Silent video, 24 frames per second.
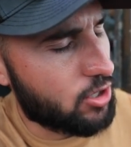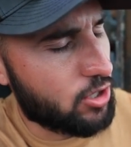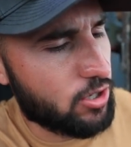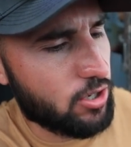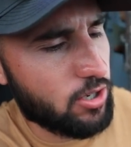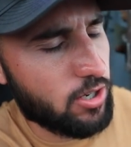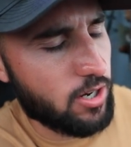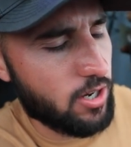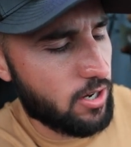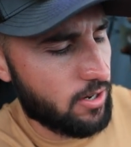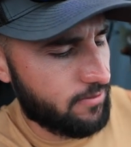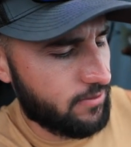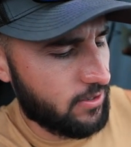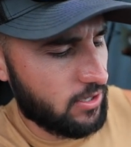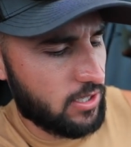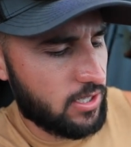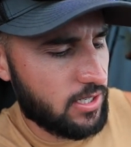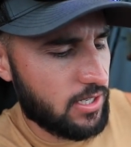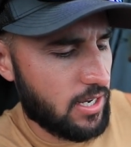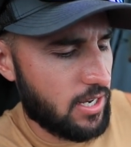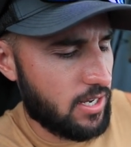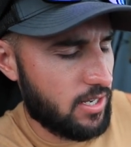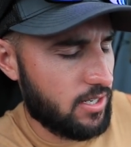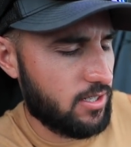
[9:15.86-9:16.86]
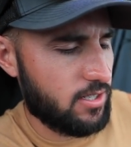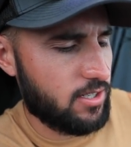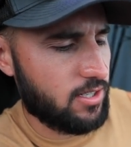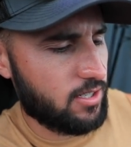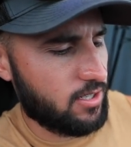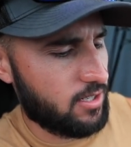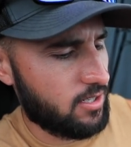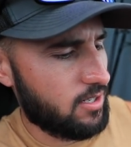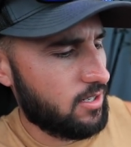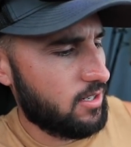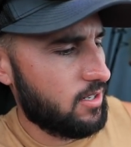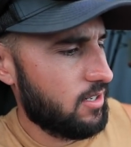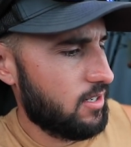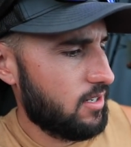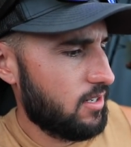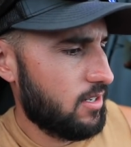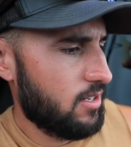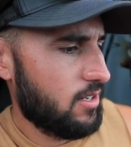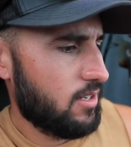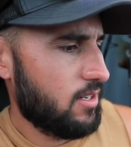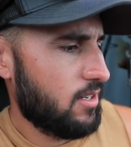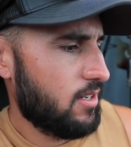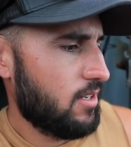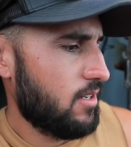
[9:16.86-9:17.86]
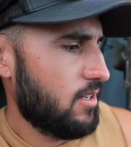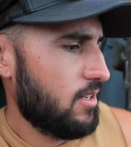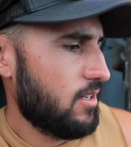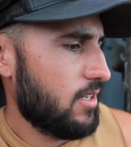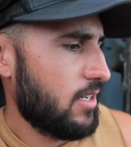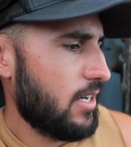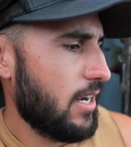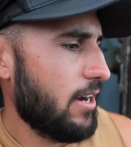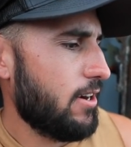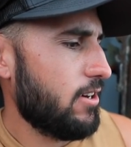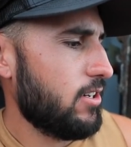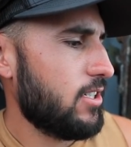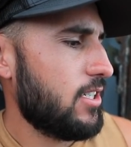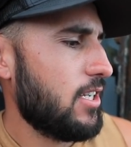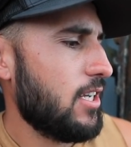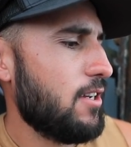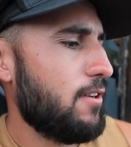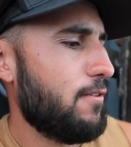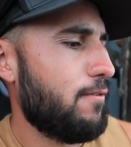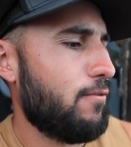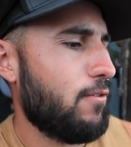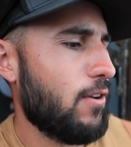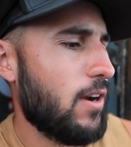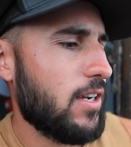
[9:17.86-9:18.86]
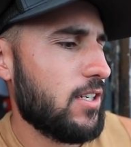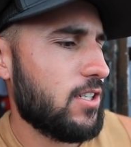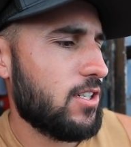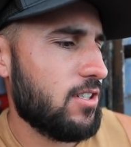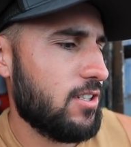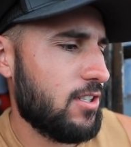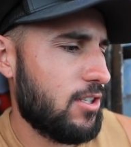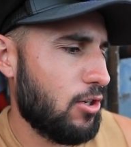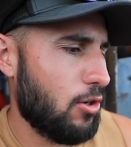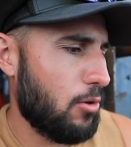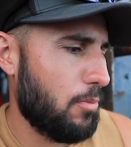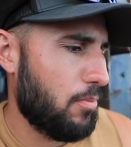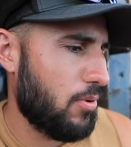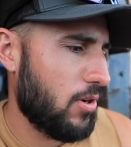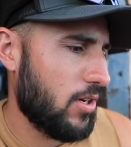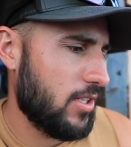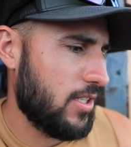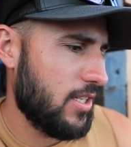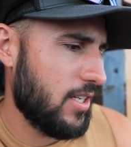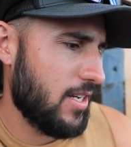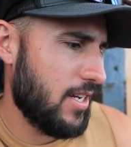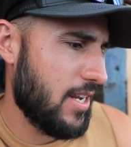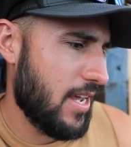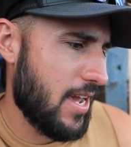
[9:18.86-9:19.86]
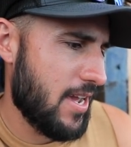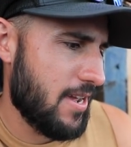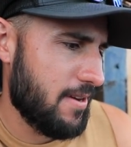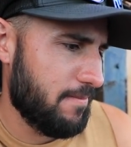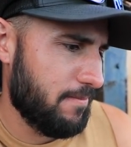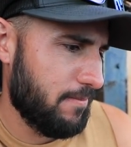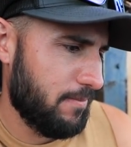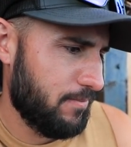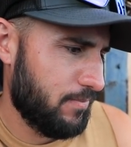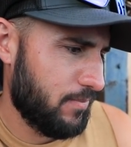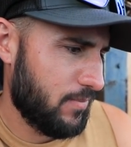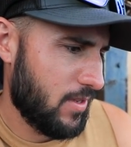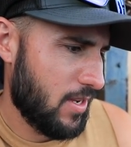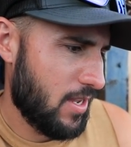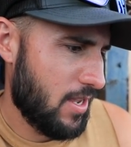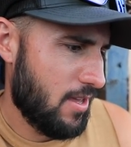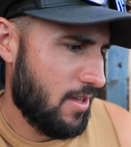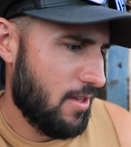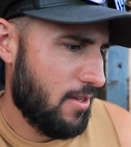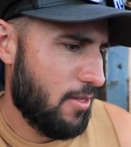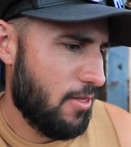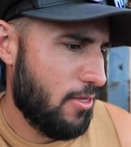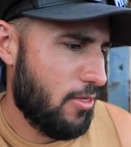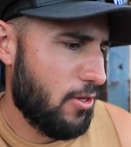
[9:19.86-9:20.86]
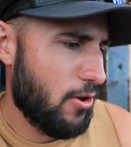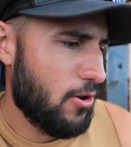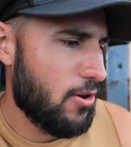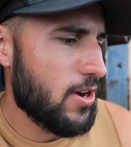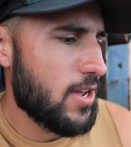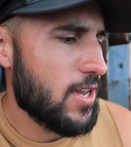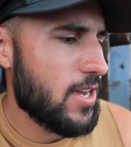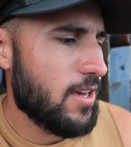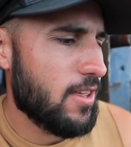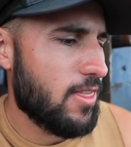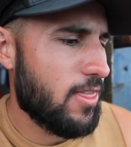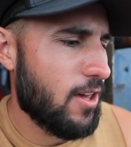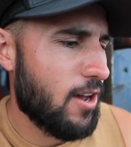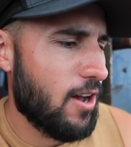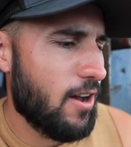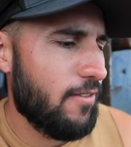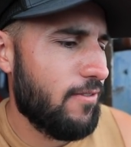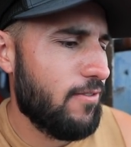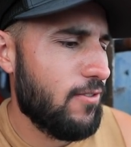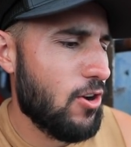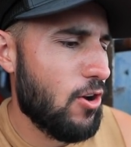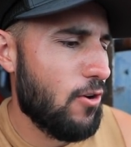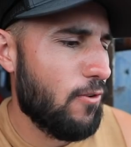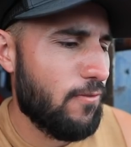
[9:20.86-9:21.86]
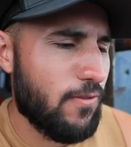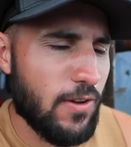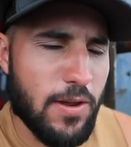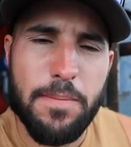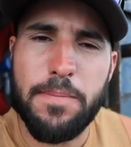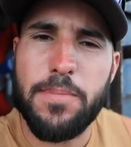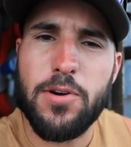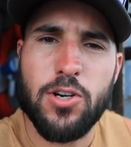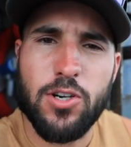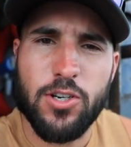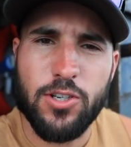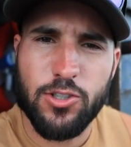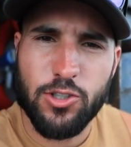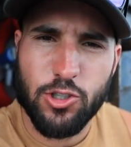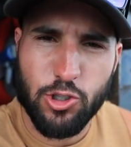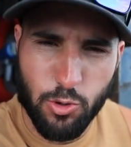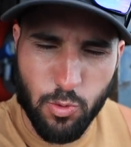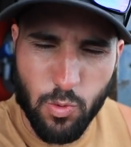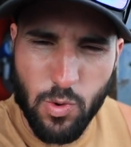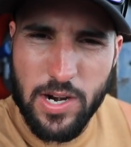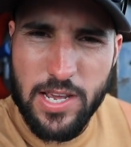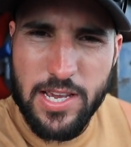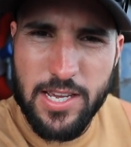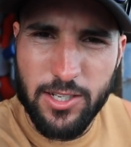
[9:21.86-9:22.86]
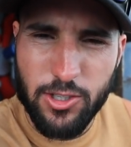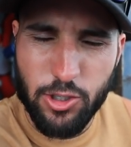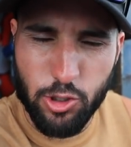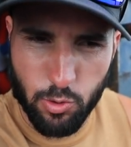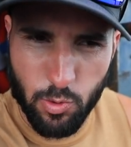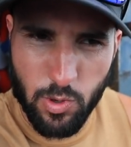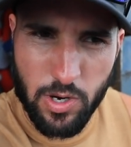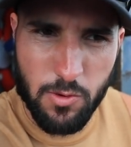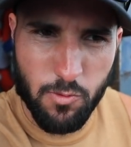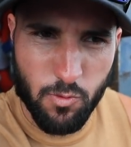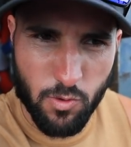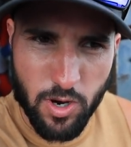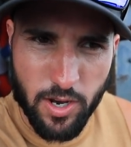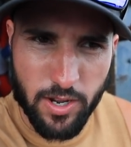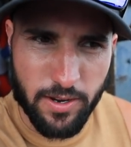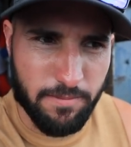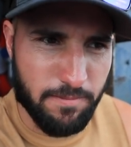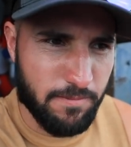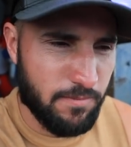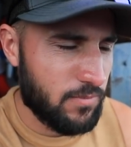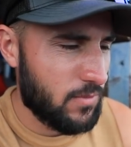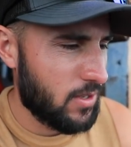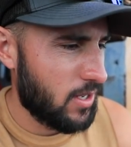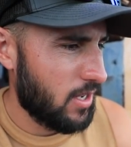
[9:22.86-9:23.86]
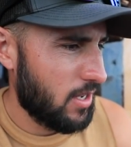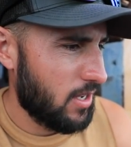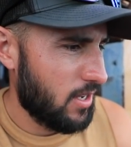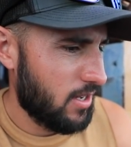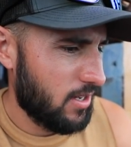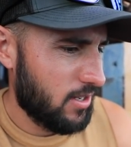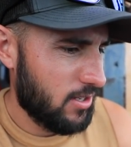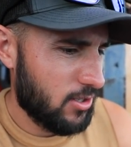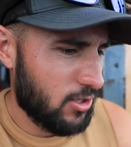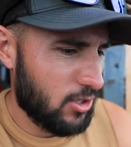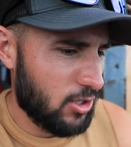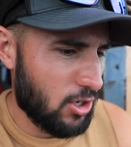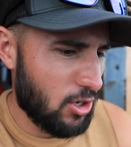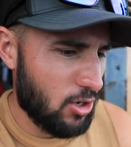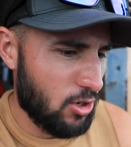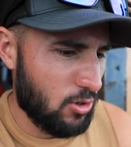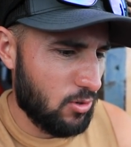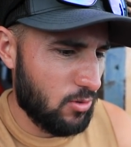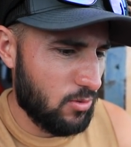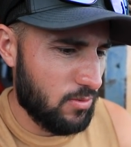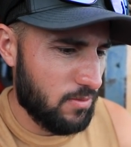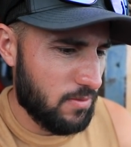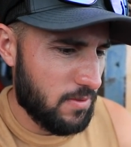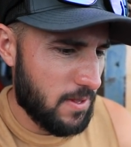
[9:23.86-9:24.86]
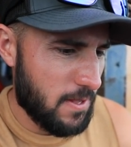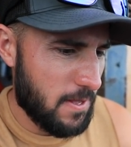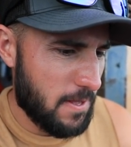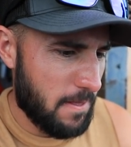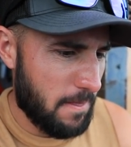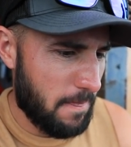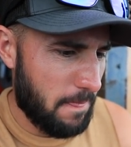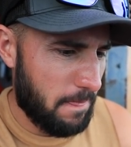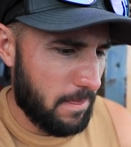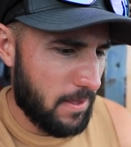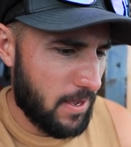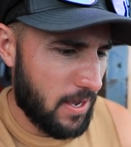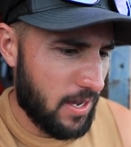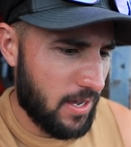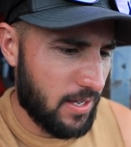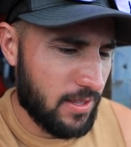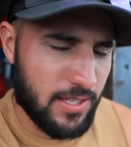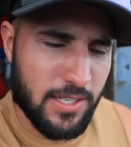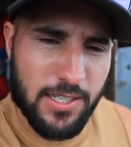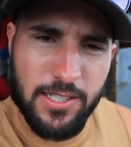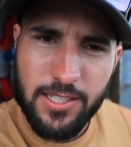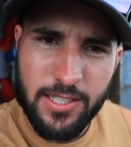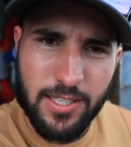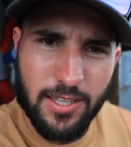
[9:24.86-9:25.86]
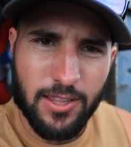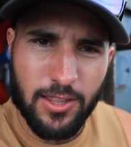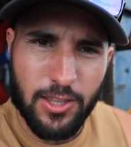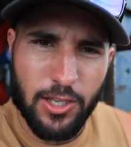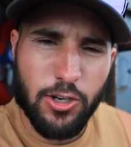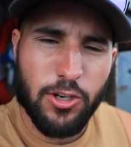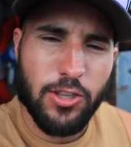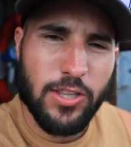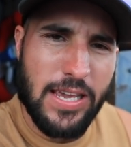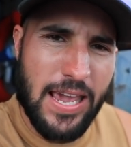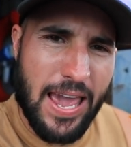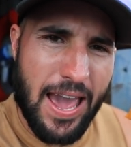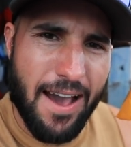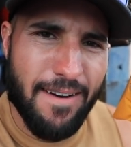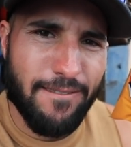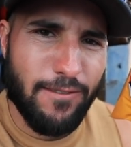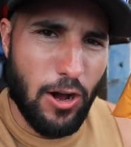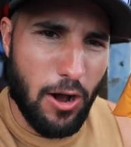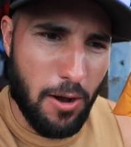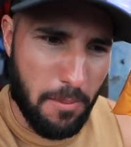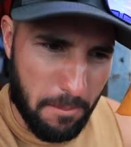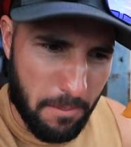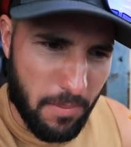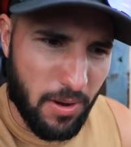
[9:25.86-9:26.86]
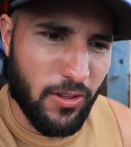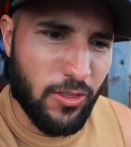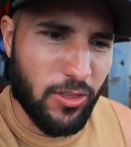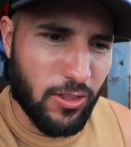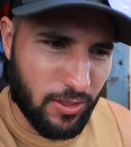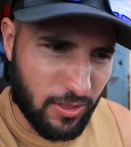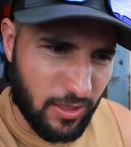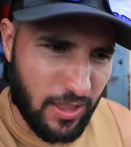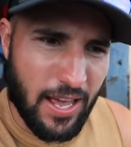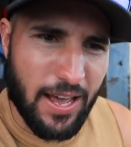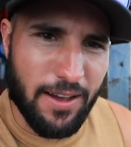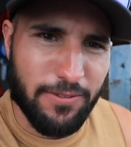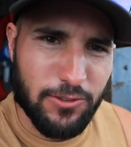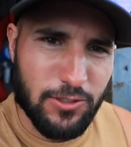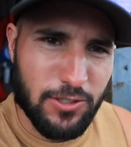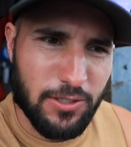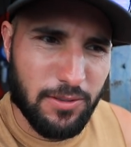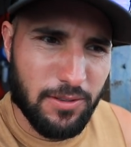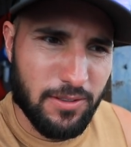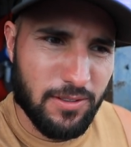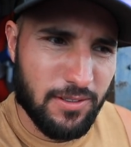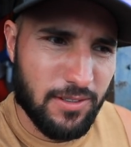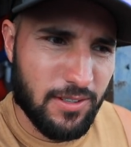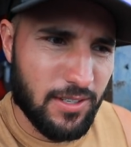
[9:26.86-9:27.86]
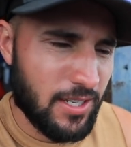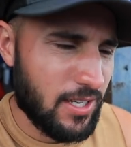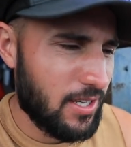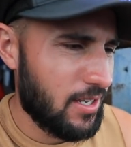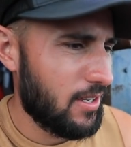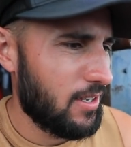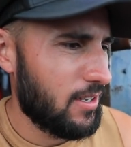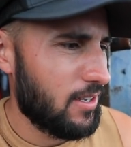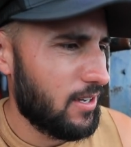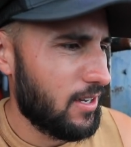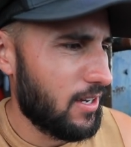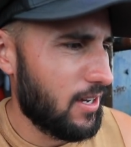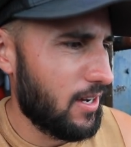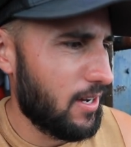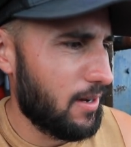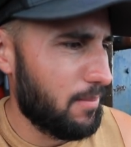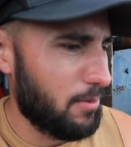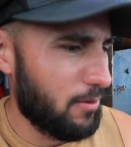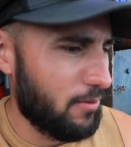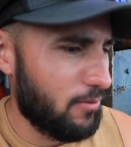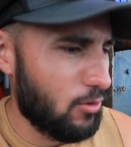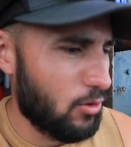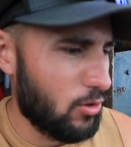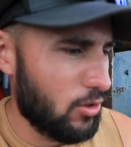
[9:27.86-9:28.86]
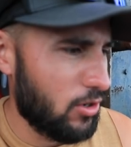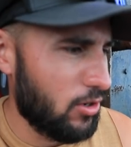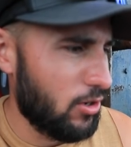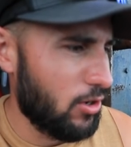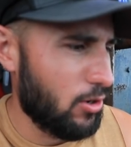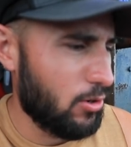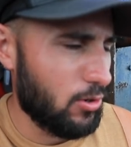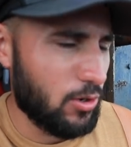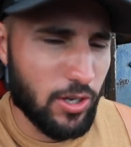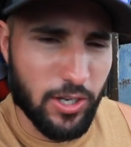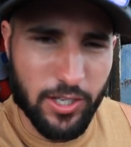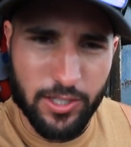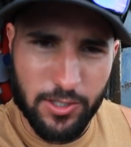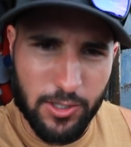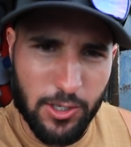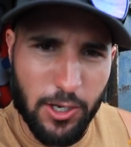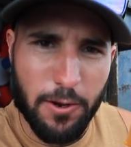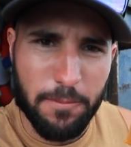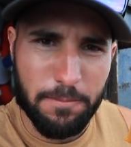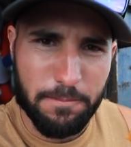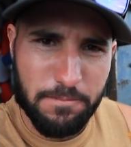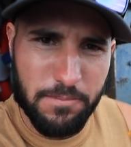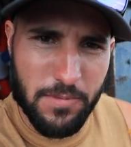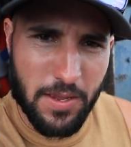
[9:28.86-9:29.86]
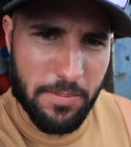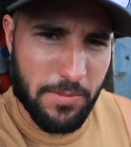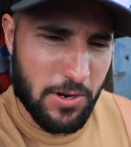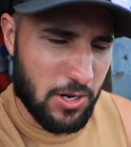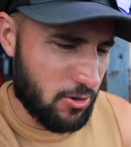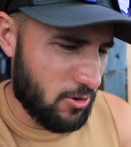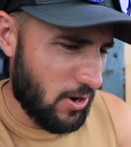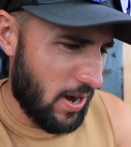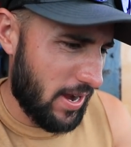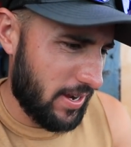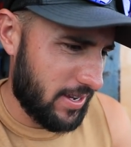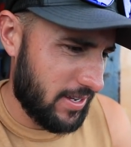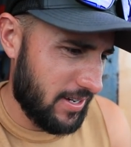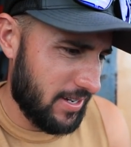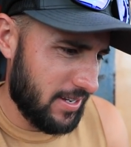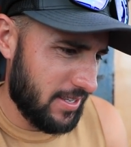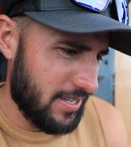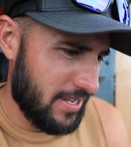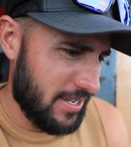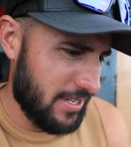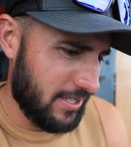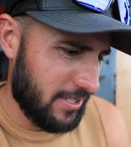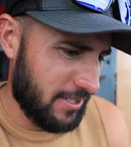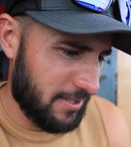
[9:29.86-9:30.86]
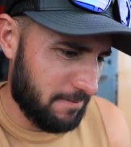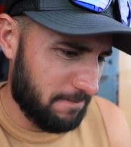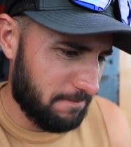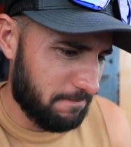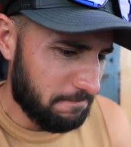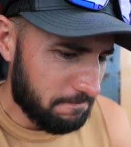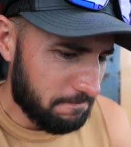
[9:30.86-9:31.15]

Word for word: sure enough, it says guaranteed fresh until printed date, thirtieth of November twenty twenty-one. So. Uh, these literally have a month left uh, before they're no good. So I'm gonna crack into these.